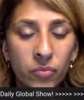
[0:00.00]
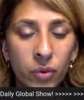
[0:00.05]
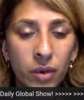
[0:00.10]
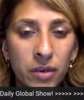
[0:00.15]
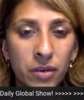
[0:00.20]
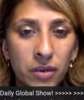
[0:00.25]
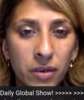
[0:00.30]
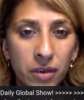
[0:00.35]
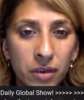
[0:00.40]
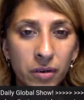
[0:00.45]
when
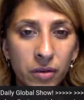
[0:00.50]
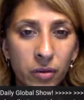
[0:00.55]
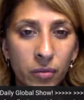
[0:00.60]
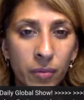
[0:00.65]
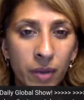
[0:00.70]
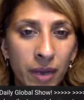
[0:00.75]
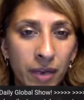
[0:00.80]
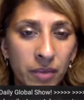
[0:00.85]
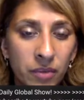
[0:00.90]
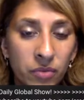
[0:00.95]
you can go
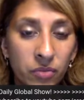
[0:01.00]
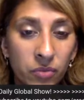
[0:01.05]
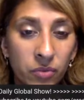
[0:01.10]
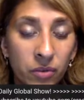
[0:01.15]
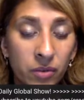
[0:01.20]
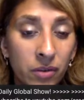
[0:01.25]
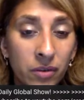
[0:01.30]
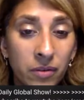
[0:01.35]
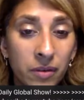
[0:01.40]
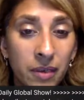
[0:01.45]
back to
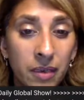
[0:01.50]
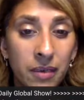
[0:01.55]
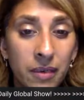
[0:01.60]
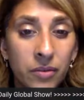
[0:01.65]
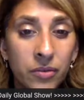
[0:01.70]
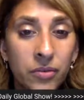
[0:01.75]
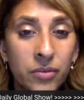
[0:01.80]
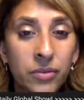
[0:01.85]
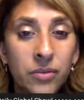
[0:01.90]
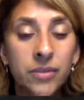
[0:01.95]
work, right?
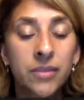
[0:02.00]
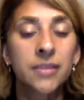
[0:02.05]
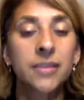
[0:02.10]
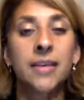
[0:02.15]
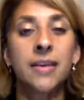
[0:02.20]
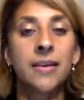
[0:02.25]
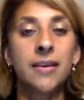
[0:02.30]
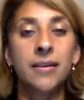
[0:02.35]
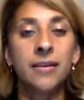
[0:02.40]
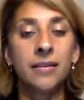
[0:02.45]
Google's
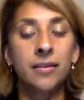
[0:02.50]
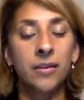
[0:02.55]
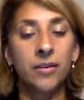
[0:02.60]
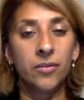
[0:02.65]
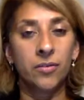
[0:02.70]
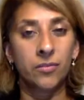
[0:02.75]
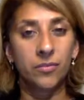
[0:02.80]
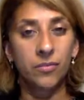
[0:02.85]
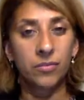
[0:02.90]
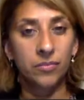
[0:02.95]
saying,
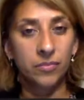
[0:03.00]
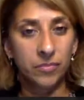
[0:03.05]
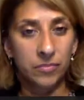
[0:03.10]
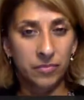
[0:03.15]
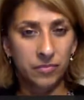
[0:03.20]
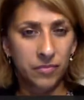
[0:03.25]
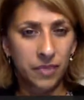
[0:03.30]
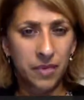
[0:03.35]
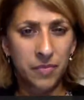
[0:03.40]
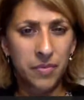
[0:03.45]

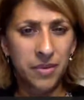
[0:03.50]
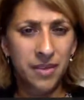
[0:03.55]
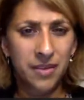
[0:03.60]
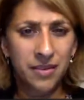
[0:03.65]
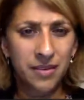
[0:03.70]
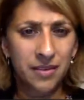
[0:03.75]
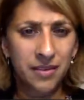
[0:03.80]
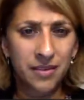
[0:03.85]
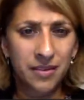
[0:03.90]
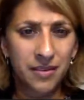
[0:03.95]

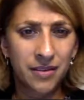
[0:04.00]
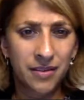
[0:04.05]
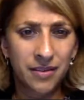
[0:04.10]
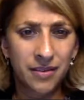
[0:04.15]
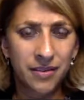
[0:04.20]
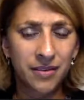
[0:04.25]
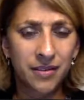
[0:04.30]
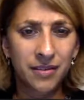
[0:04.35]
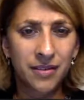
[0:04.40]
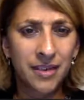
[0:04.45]

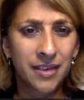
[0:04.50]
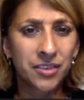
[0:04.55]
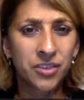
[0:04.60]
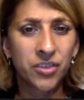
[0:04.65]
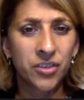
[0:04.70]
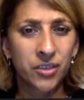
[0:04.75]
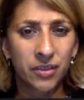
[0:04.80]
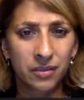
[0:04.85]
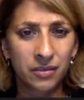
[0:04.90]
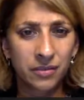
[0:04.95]
maybe
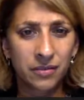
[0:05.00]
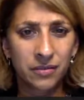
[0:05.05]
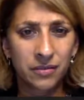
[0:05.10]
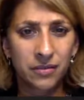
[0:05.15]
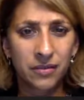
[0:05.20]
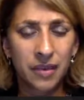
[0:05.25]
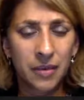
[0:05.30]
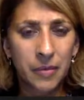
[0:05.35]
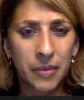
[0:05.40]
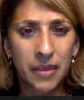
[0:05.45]
next year.
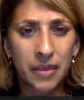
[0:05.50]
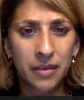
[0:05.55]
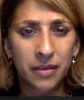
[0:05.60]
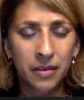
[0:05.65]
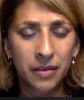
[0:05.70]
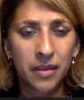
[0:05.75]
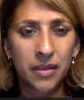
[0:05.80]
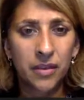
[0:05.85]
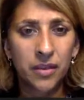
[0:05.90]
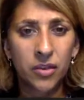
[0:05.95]
I mean,
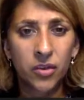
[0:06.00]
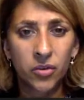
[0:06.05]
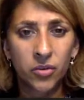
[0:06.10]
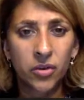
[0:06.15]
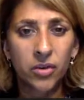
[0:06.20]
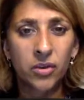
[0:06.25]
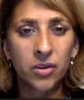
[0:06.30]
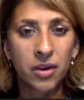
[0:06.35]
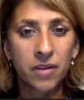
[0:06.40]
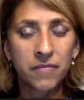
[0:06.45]
in the New
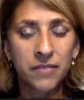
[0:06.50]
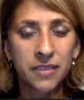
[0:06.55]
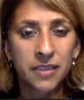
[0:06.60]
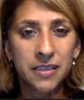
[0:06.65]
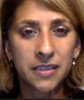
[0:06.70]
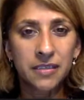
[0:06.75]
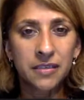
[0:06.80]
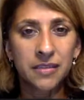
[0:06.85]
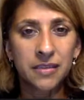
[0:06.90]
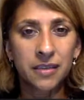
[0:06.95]
York
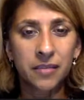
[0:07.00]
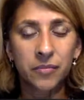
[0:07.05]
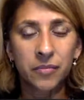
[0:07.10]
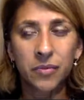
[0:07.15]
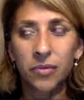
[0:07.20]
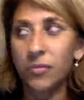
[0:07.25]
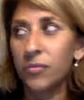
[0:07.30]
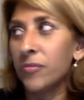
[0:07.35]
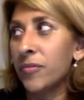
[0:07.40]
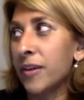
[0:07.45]
offices, like
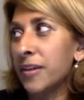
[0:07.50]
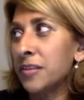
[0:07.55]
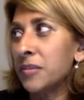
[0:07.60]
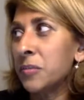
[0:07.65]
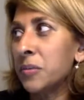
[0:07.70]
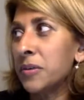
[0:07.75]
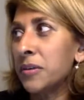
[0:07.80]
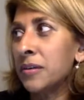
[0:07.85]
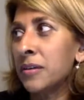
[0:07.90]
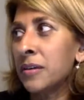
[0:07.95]
the
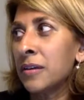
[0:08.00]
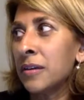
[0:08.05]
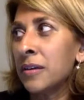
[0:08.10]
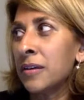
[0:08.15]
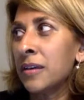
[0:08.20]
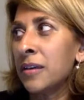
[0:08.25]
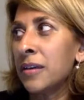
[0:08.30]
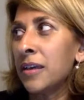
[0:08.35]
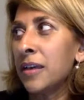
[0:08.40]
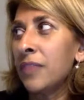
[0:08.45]
Facebook,
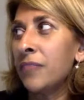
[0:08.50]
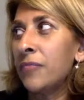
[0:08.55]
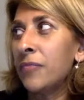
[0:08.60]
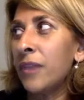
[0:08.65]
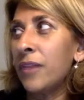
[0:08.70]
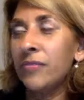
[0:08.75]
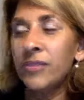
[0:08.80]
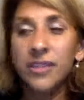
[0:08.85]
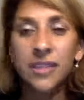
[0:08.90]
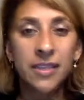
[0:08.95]
if
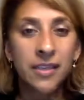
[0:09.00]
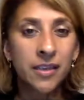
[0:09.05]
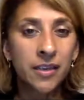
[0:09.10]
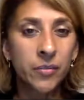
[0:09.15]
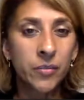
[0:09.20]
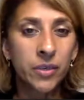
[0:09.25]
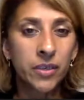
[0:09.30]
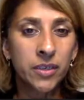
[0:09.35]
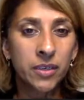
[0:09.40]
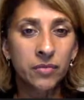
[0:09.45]
everything can
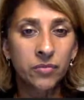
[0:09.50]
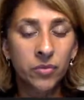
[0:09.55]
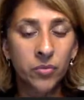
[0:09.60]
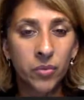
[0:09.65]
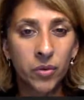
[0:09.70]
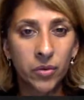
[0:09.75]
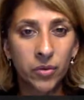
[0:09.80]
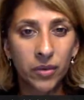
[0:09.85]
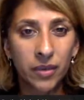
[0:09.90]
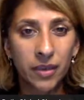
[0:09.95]
be done
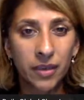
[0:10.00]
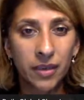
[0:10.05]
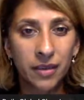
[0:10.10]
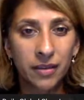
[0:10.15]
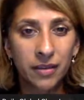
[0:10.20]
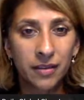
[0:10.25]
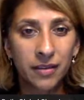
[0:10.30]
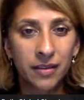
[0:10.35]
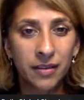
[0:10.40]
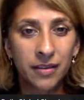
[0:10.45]
remotely,
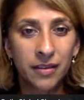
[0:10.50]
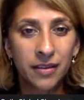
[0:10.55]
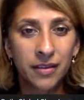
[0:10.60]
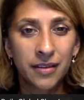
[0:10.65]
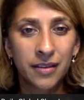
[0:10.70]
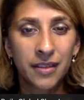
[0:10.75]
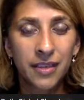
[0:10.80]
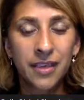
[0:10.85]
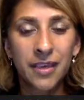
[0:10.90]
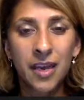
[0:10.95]

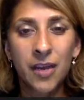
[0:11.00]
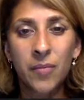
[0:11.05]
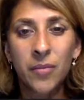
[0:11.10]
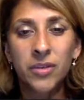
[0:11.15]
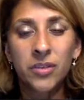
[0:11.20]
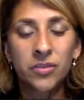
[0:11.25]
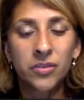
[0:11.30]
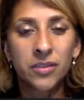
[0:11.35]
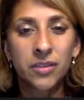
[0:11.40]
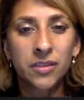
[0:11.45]
think how
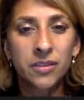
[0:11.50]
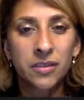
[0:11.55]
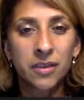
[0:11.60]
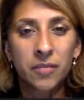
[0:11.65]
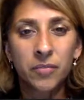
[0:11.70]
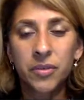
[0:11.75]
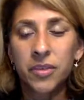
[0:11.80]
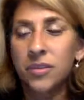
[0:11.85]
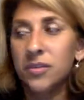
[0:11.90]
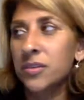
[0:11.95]
much all these
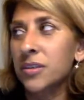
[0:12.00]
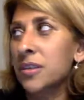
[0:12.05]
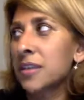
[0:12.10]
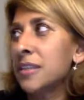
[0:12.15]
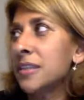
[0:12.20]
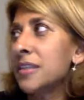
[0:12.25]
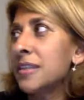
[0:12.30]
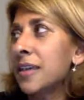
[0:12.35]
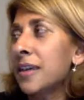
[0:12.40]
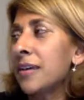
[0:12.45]
companies are going to
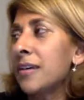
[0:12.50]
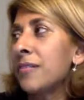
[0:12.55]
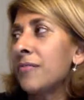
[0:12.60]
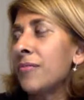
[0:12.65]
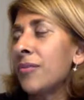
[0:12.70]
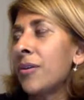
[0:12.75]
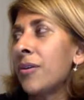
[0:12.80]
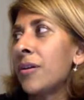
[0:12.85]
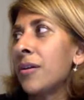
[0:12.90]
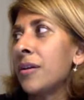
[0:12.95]
save
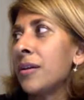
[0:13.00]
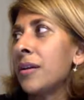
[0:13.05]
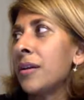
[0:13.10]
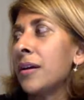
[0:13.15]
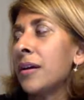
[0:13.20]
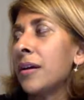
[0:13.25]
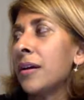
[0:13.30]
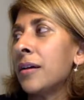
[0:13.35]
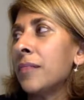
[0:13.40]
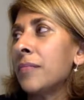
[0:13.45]

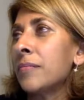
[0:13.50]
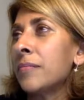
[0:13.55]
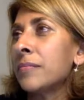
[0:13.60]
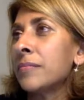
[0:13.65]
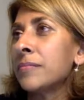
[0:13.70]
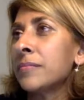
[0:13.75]
on,